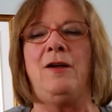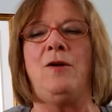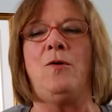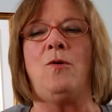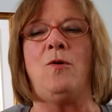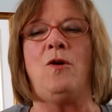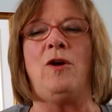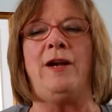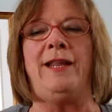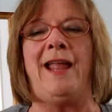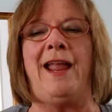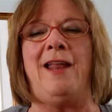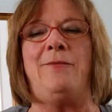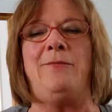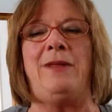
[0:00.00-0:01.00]
or it
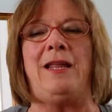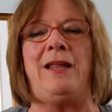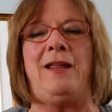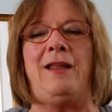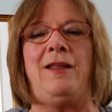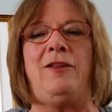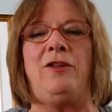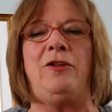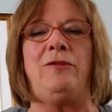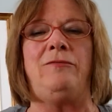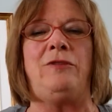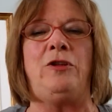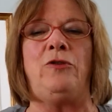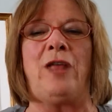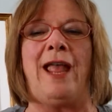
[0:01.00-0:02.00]
can be,
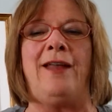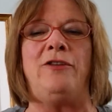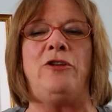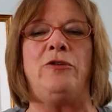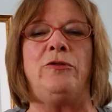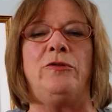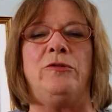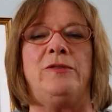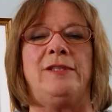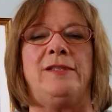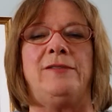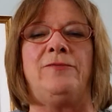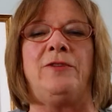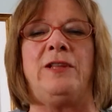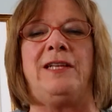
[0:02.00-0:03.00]
you can
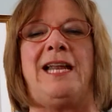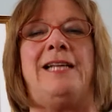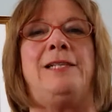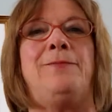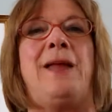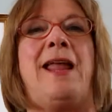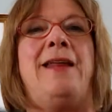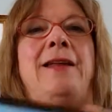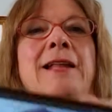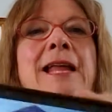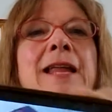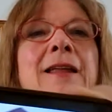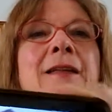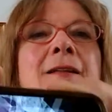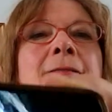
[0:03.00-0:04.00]
use for the lace
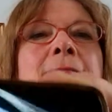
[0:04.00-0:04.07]
paneling